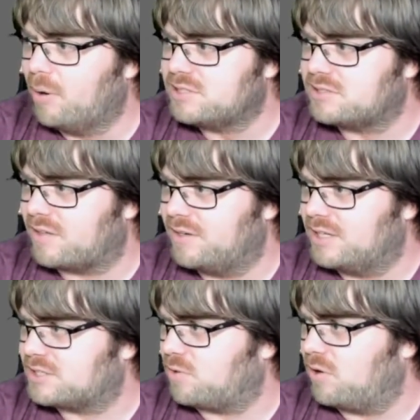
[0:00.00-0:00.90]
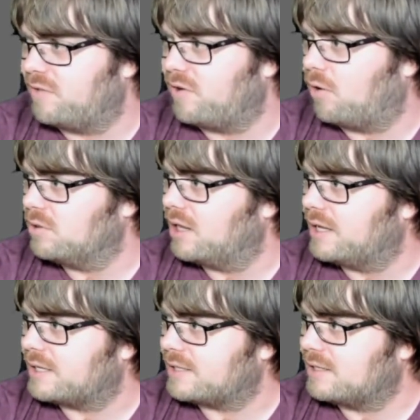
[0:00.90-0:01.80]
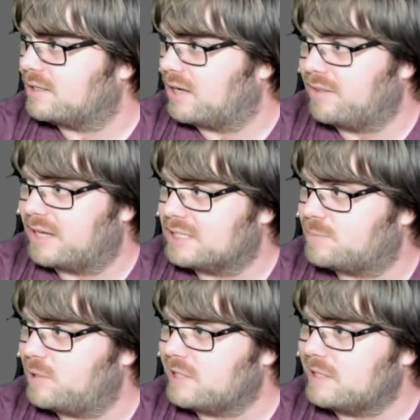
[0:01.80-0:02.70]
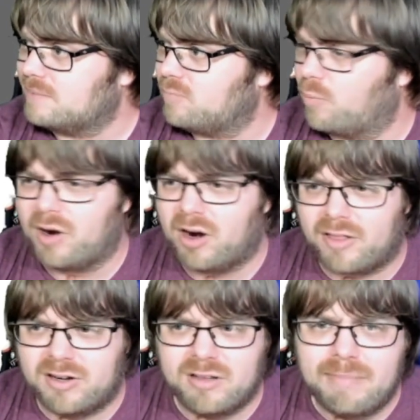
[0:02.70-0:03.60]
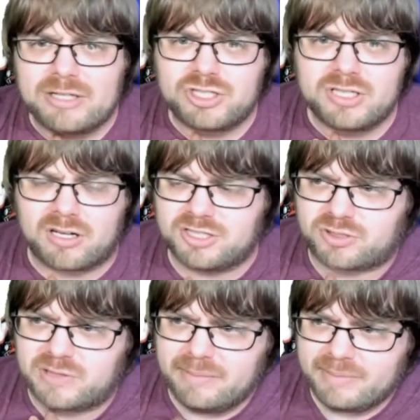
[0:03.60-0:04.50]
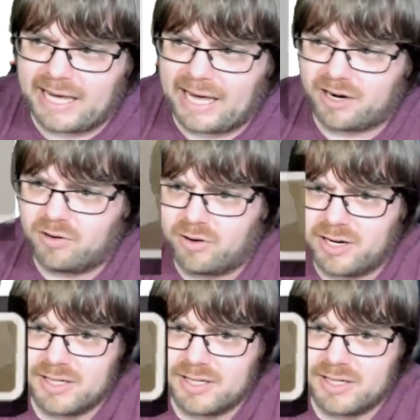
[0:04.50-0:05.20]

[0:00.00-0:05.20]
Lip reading: this on the Discord if y'all would like. I think it's pretty neat. We'll put the mentioned on stream category